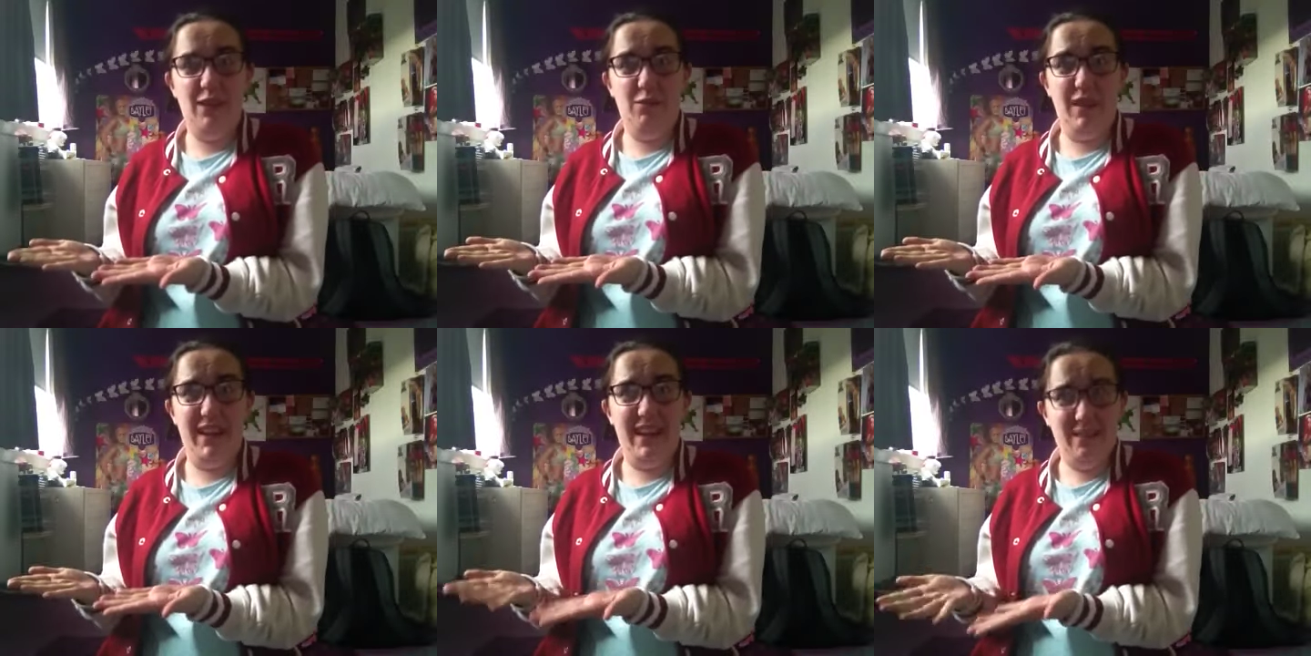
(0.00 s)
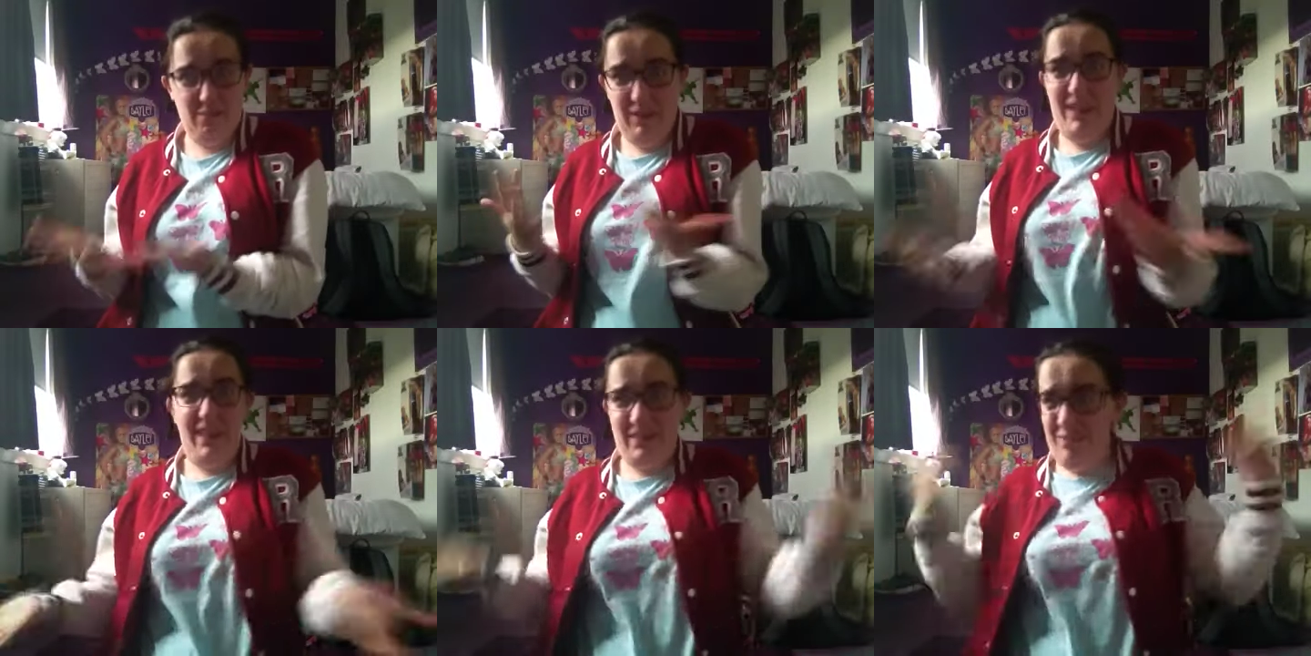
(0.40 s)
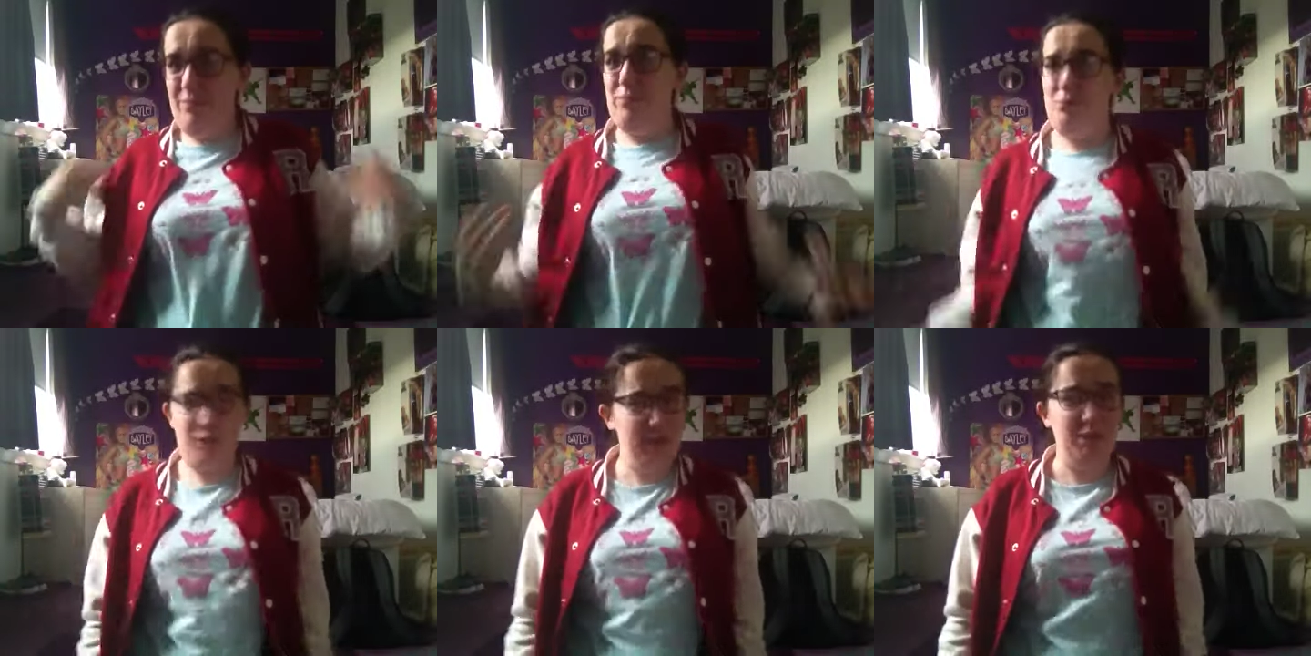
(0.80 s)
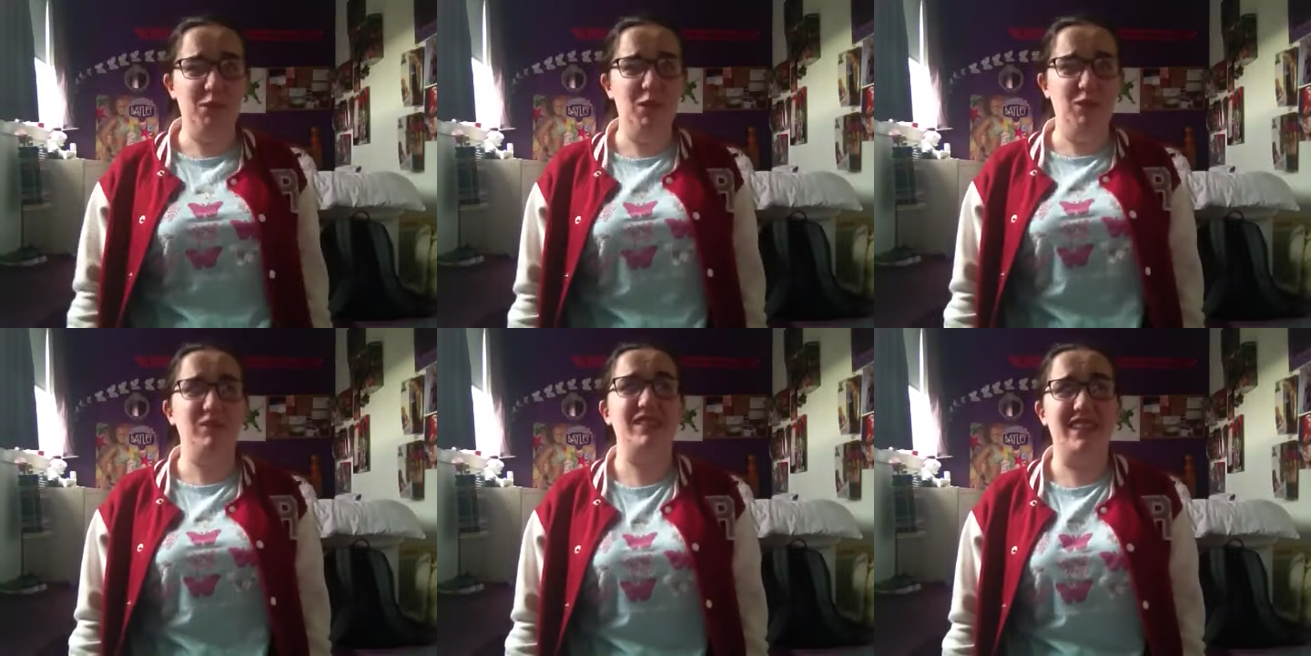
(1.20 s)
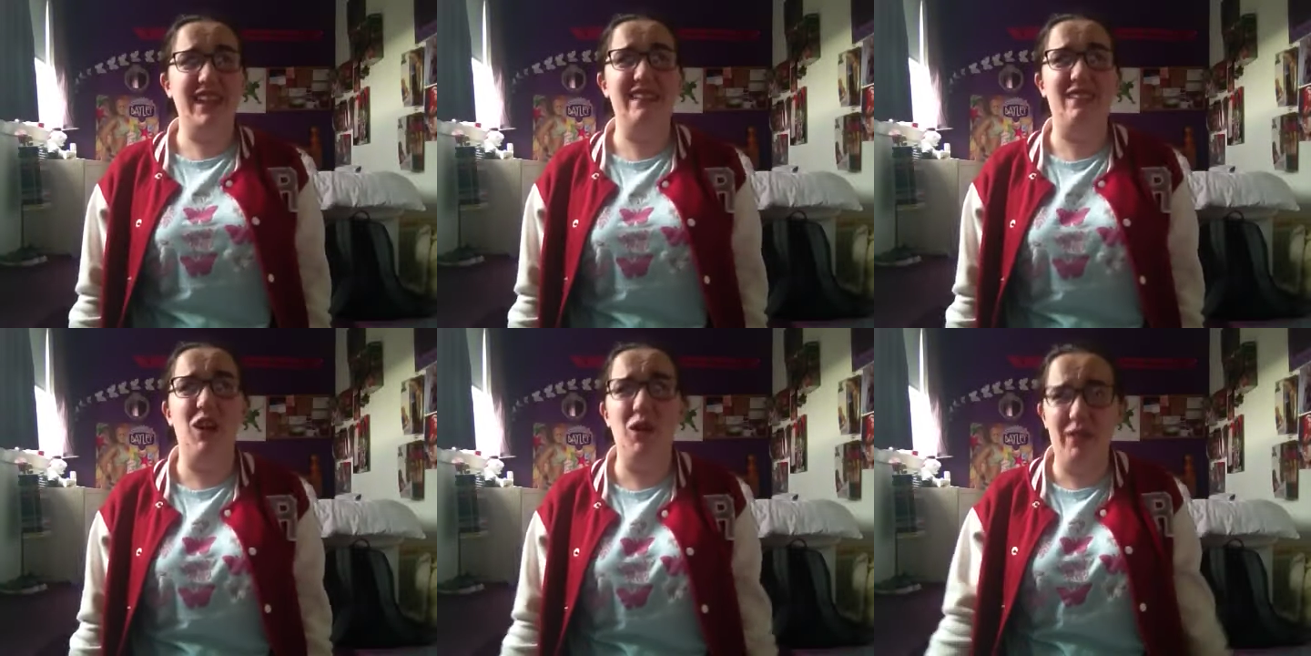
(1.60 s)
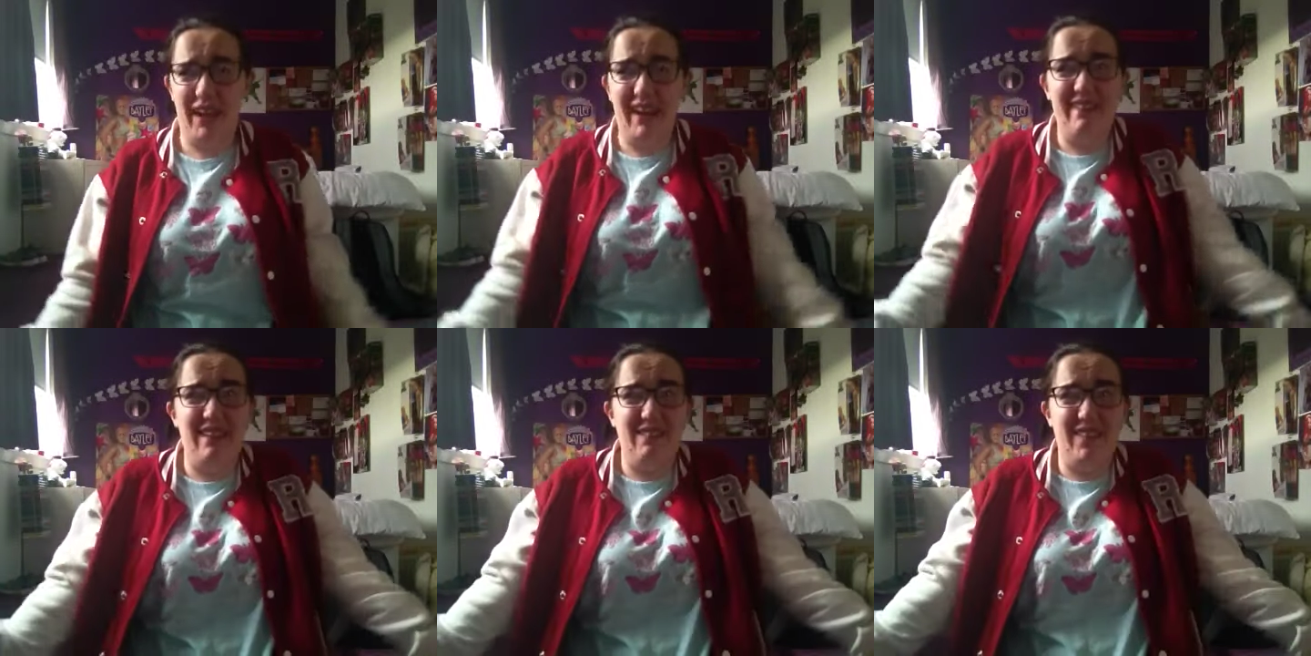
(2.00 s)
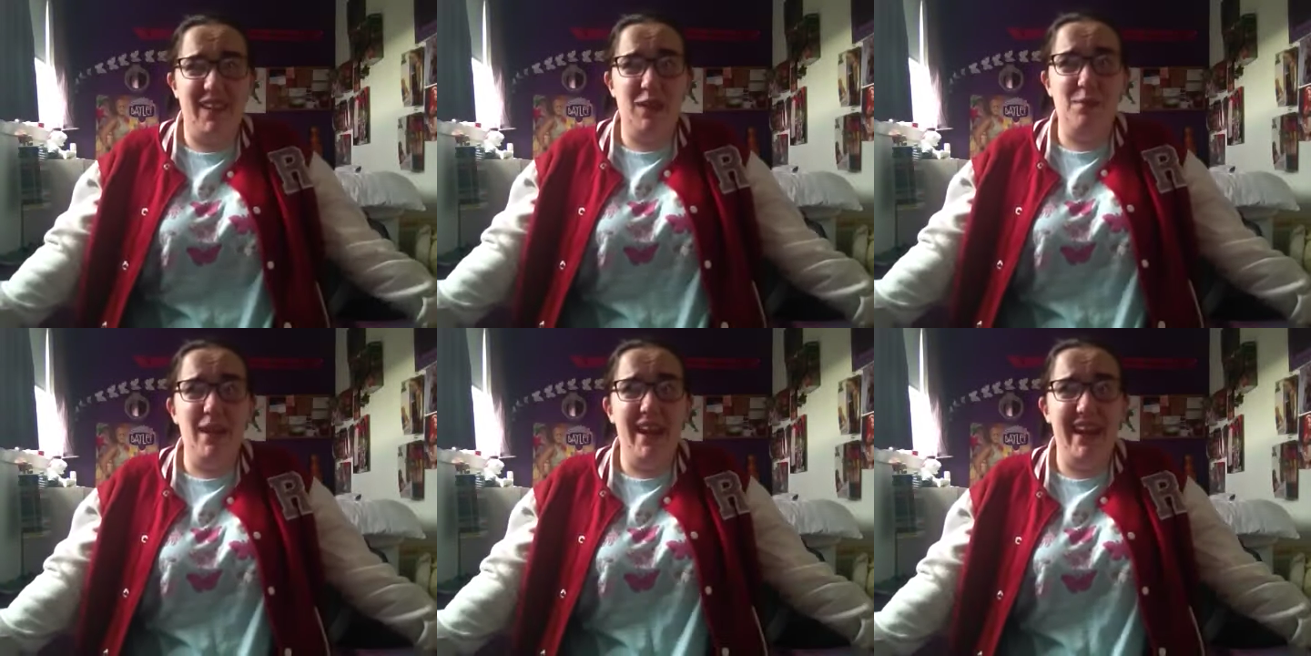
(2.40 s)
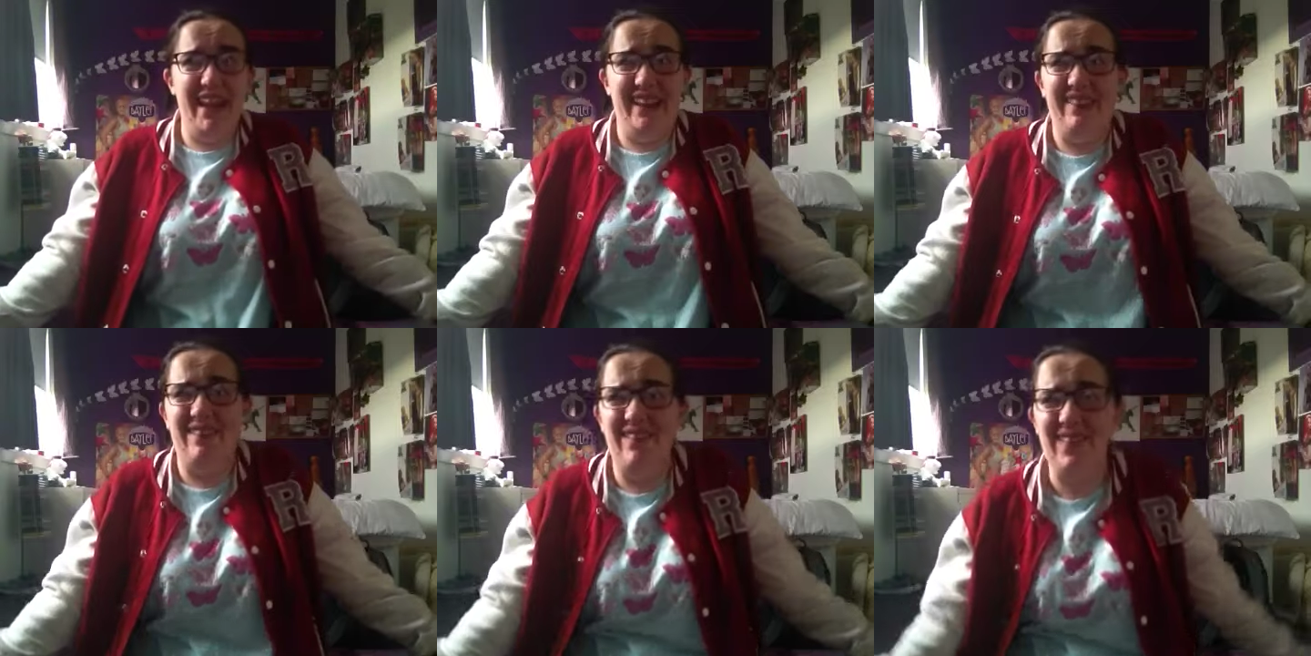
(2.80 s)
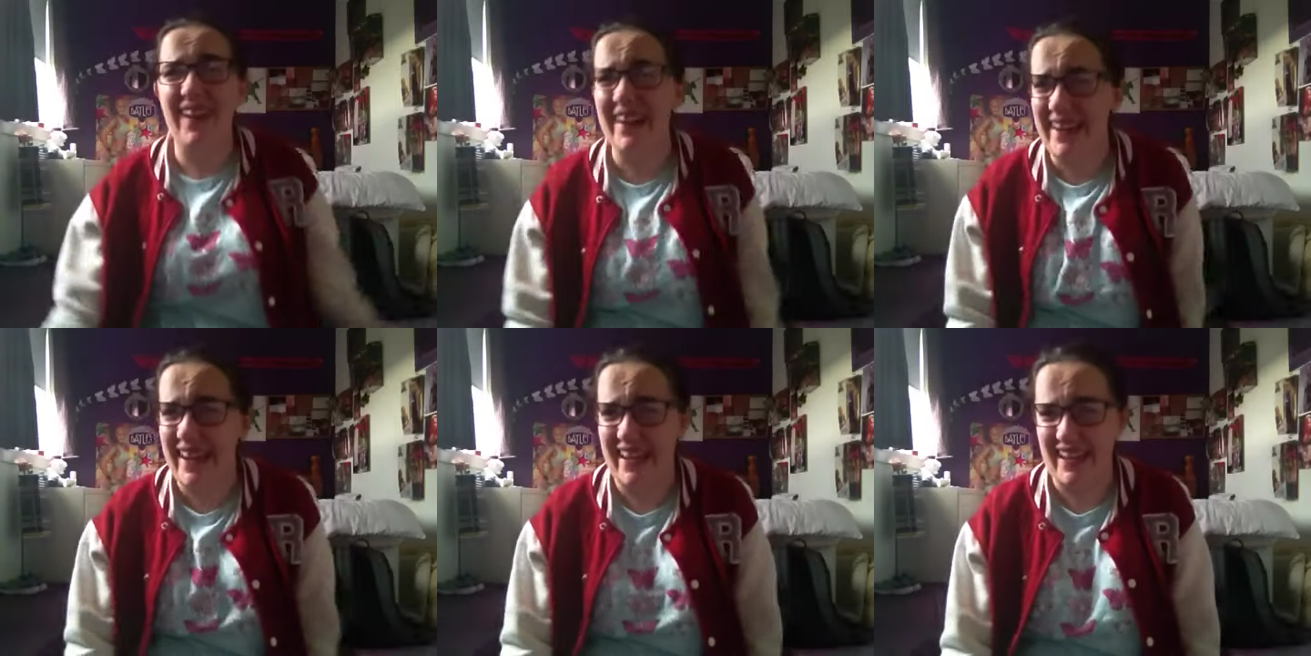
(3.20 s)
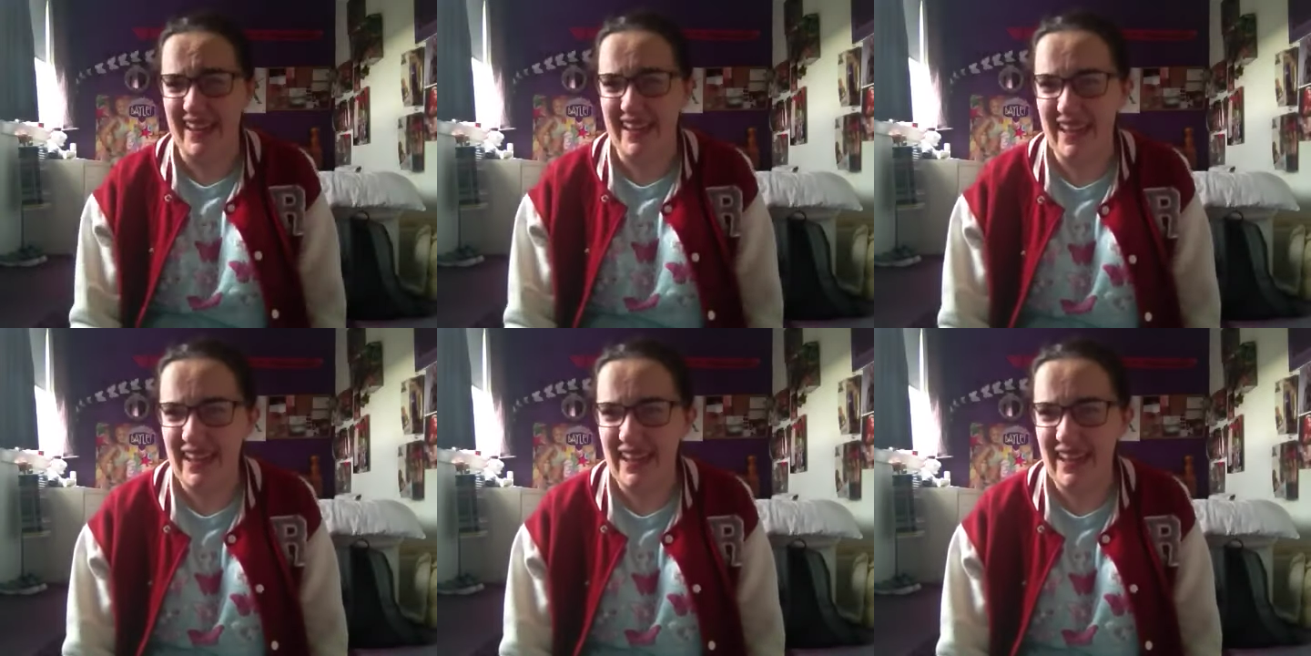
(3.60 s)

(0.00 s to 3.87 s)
Like like Bradley Walsh, he's all he's all becoming is funny.